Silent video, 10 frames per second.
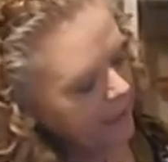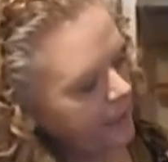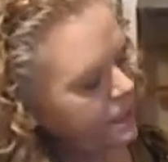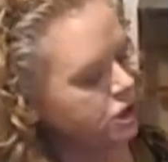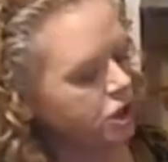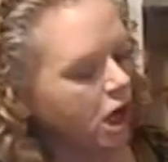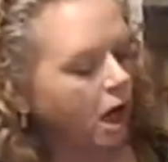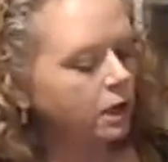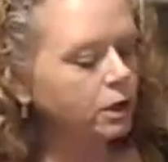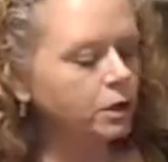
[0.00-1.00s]
each
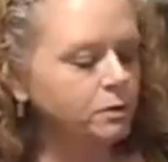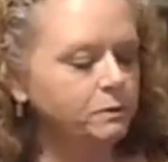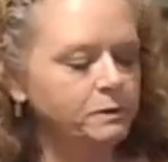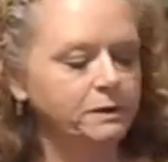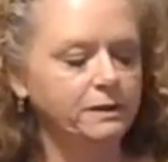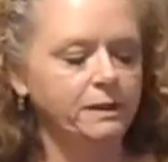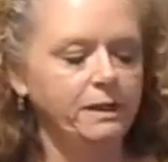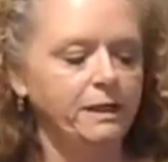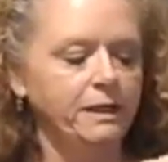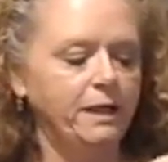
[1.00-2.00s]
color
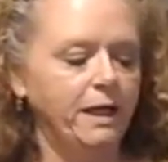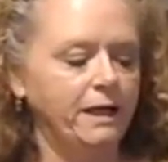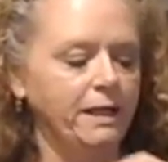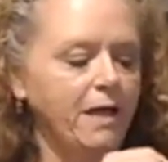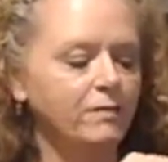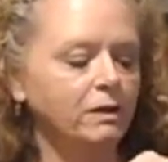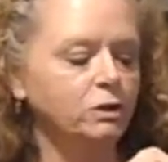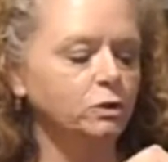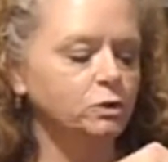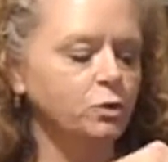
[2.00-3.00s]
and gave it a
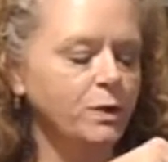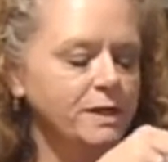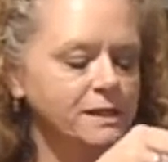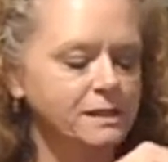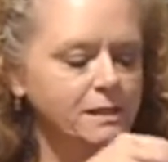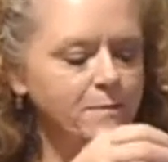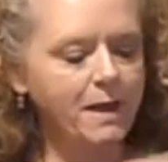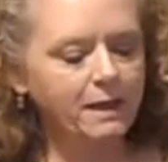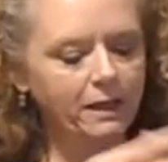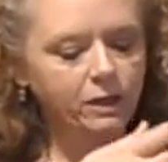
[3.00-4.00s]
little twist to
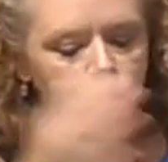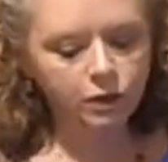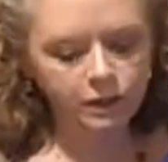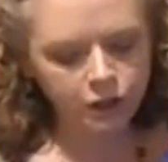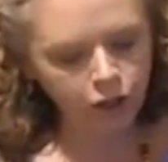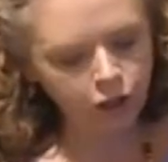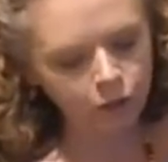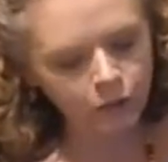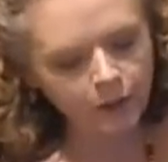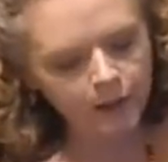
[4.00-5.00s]
make it a curly
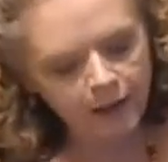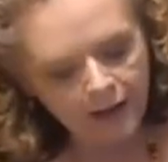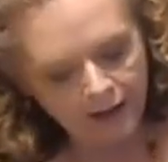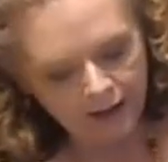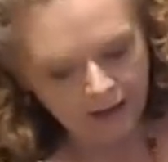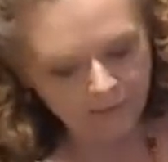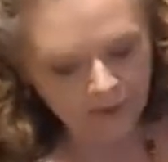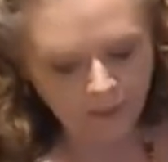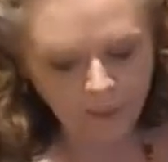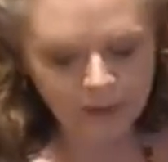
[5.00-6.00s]
cue. And
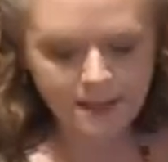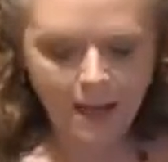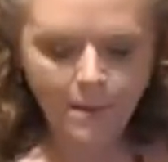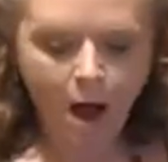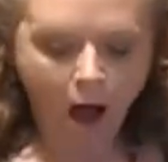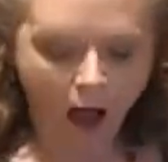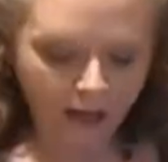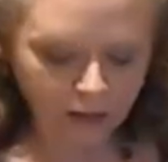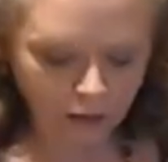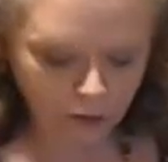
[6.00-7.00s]
then I'm going to take my
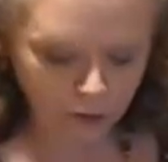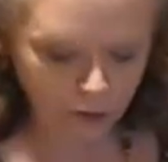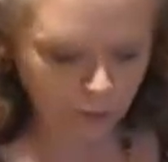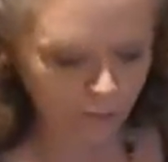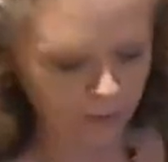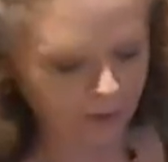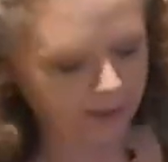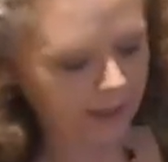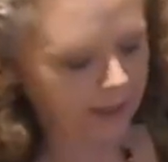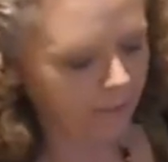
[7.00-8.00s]
hot glue
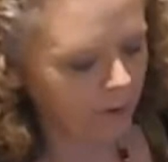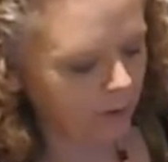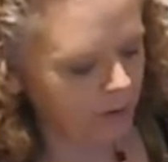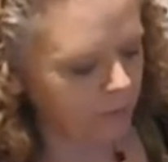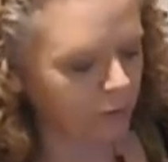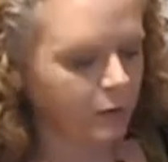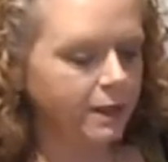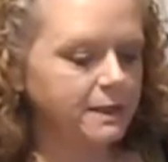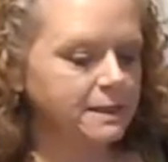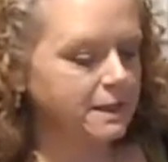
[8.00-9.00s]
and I'm going to
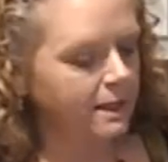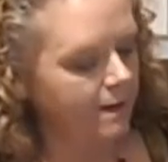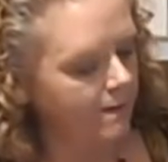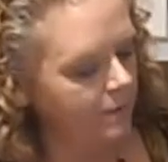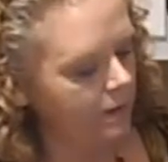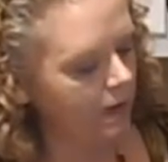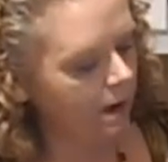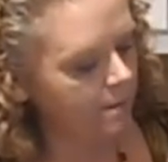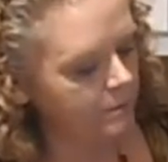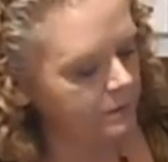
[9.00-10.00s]
put
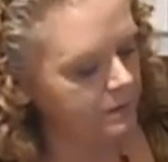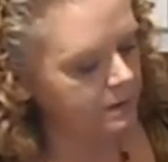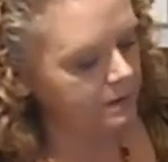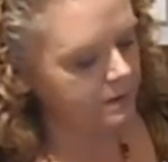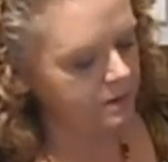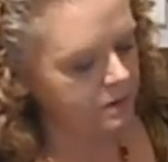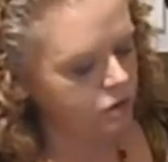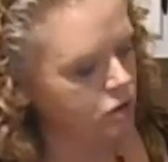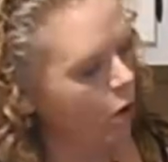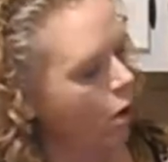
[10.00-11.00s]
um,
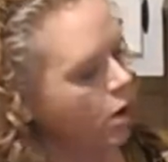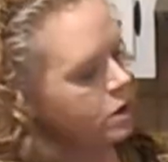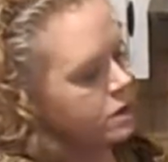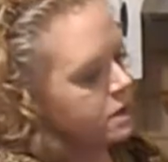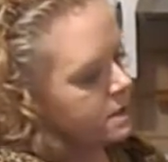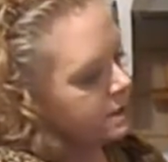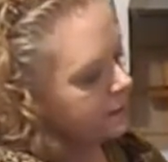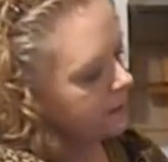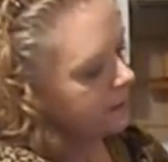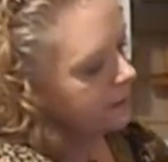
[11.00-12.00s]
stars
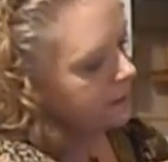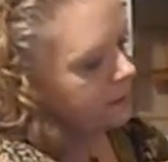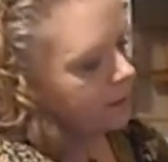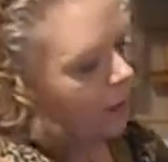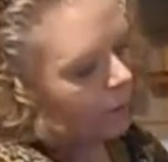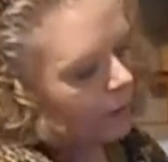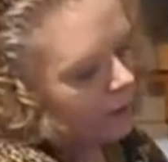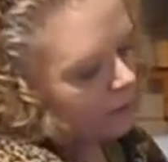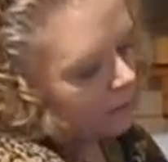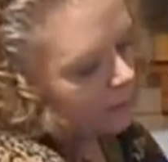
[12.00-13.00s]
on
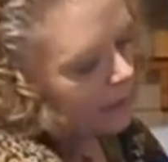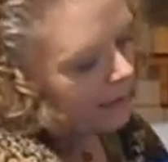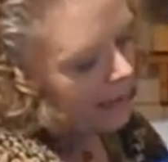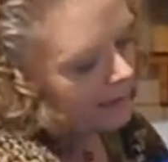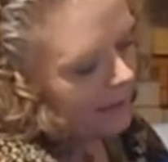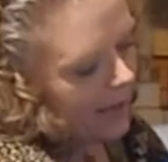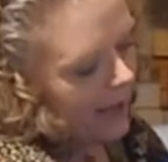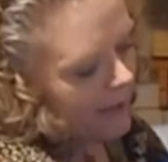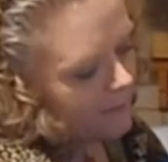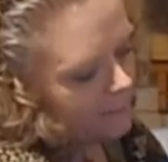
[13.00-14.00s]
here, kind of like
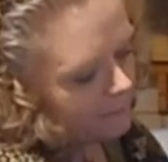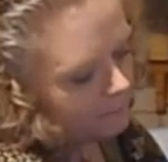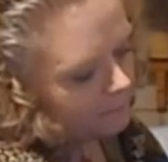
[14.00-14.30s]
that.